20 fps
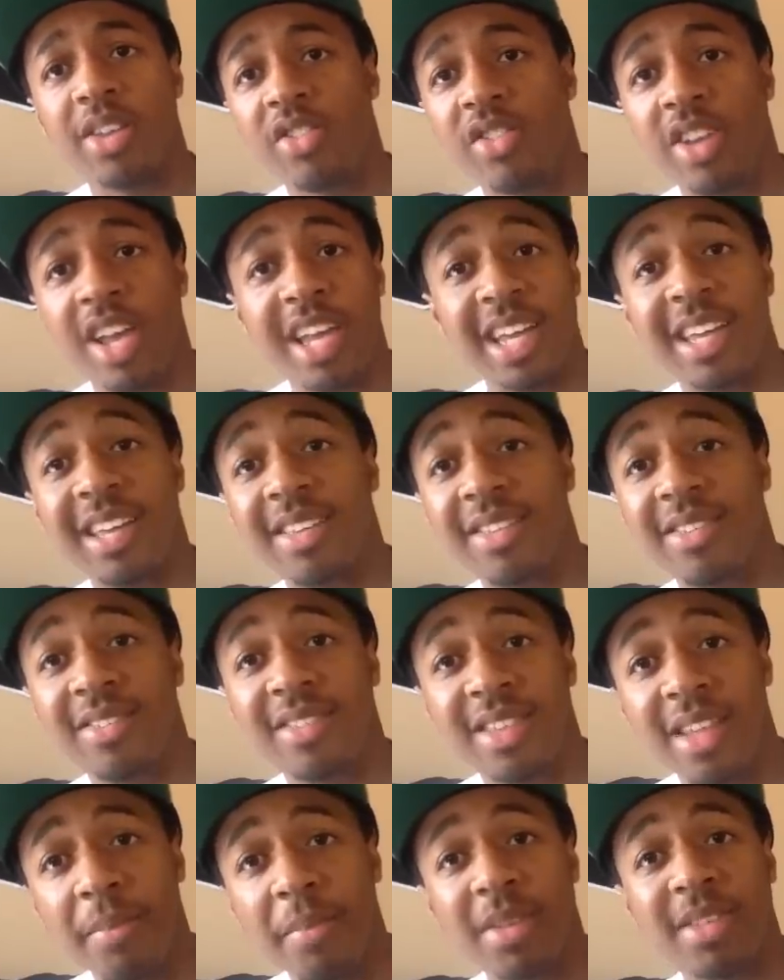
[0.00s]

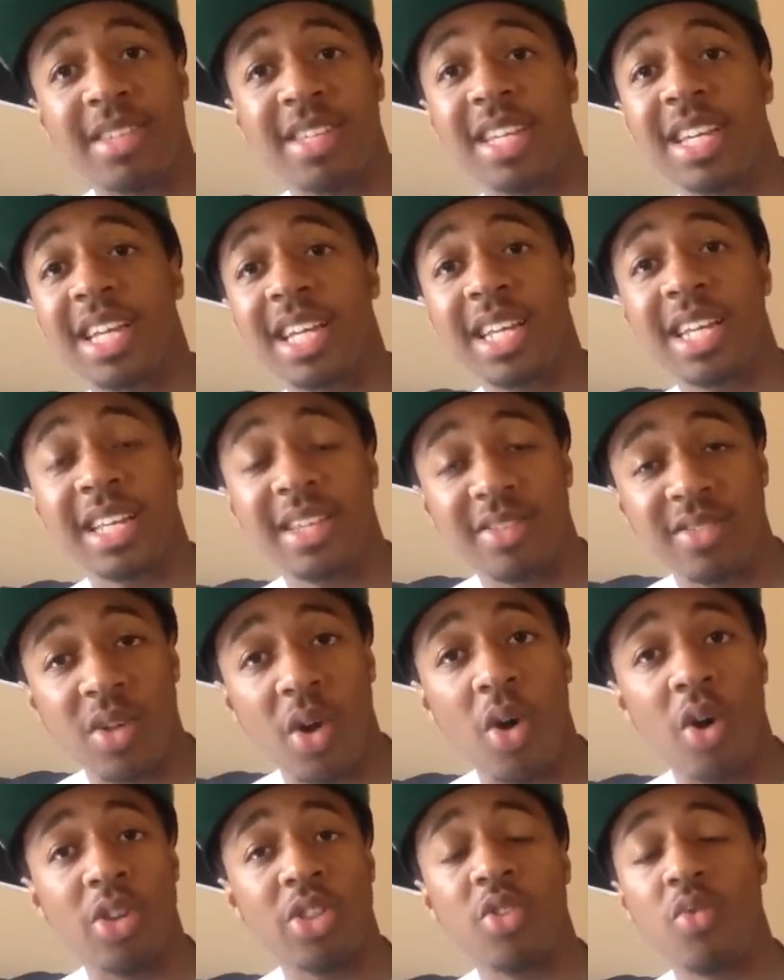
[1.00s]
Jenkins, number 10. He is
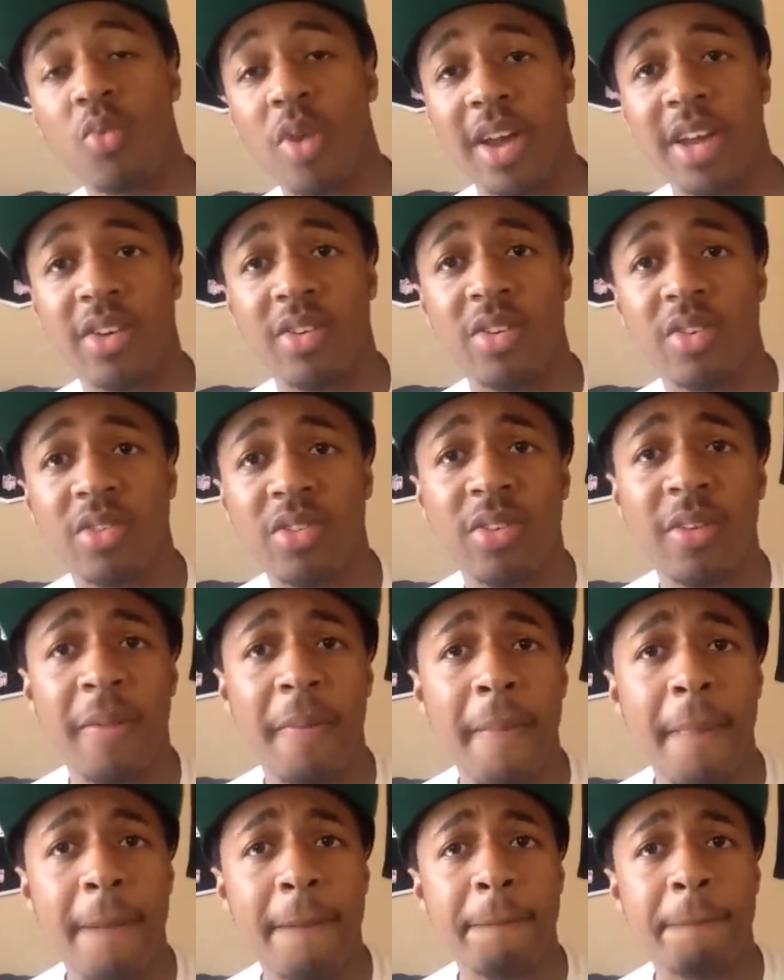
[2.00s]
on the Raiders.
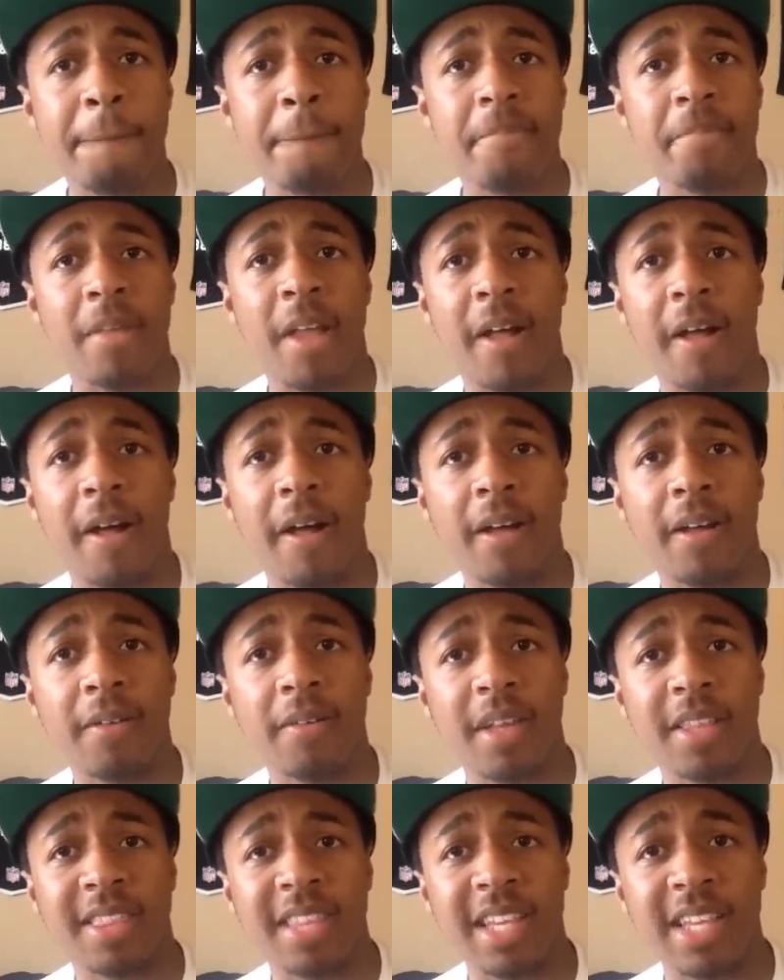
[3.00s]
I
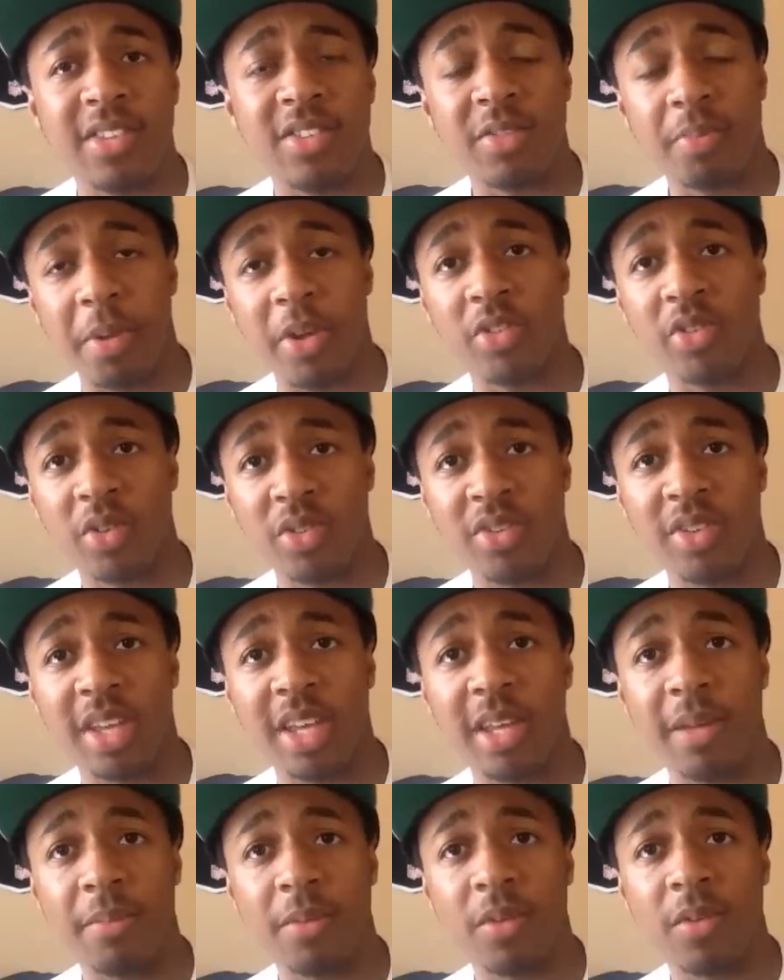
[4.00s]
think special
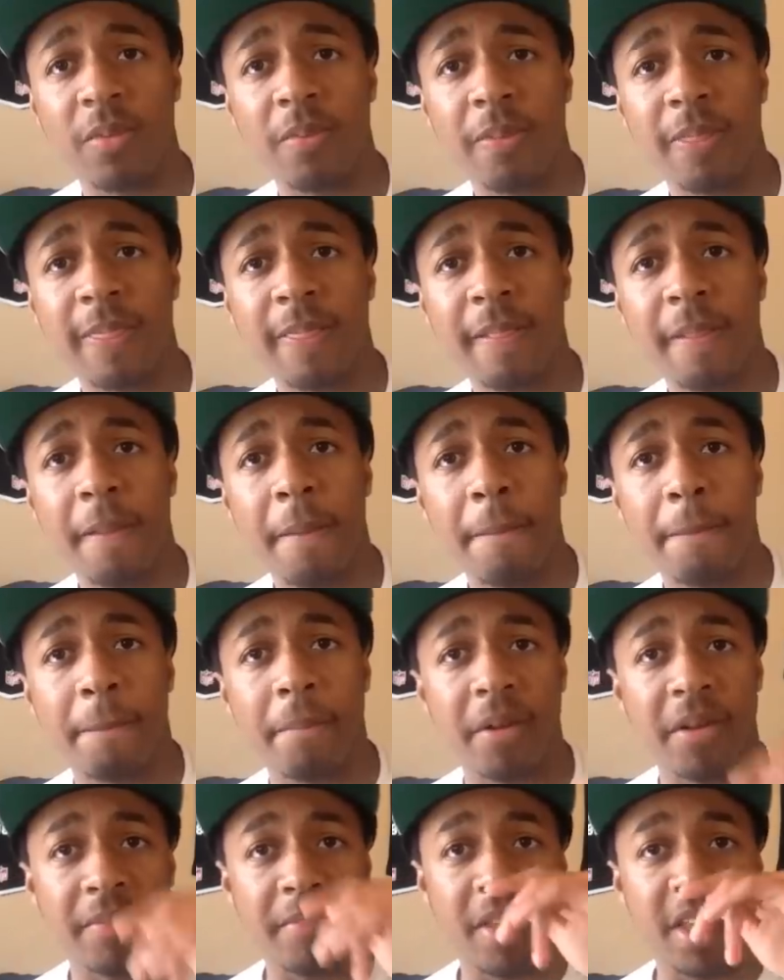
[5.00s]
teams,
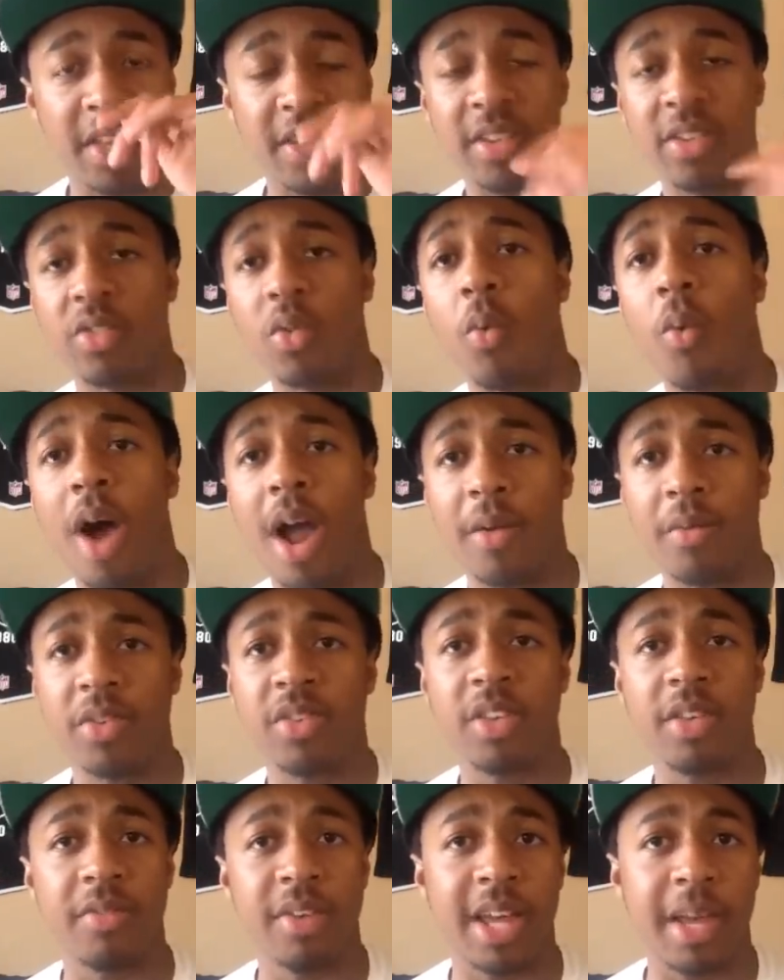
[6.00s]
but he is a wide
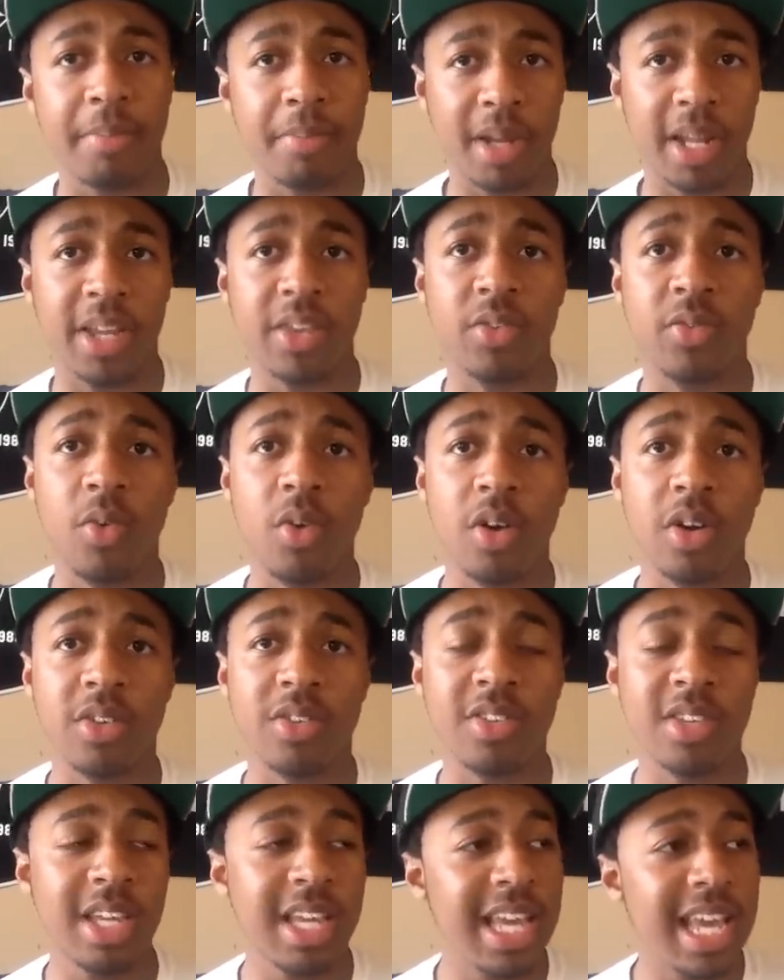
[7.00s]
receiver that plays for
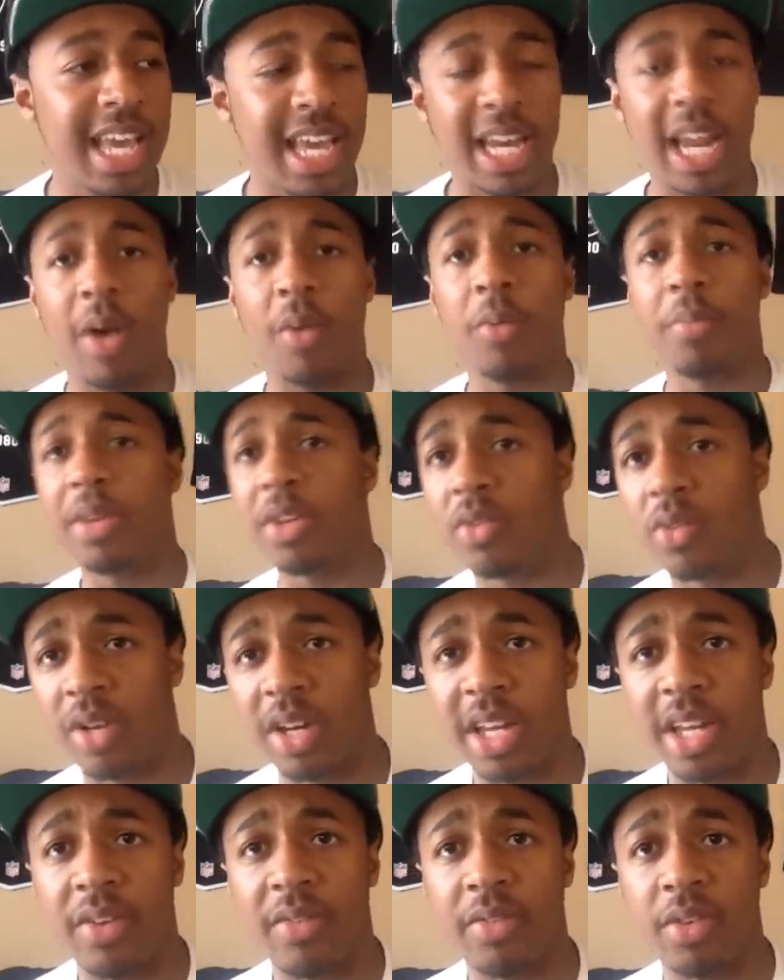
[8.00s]
us, and I will be
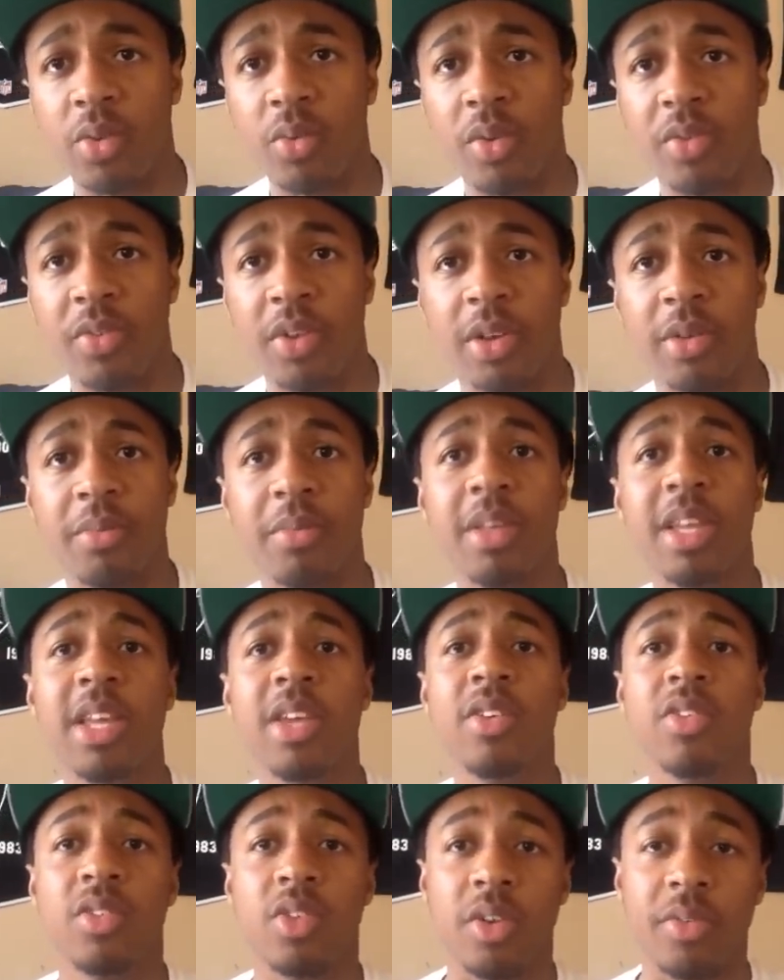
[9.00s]
doing an interview with him.
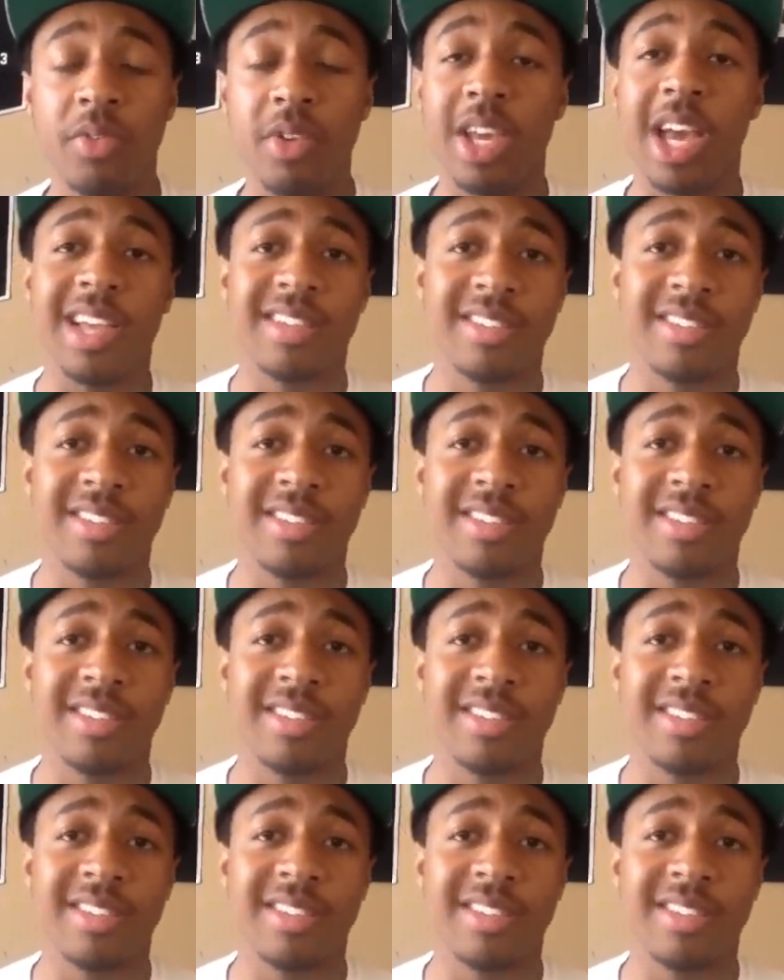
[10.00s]
So if you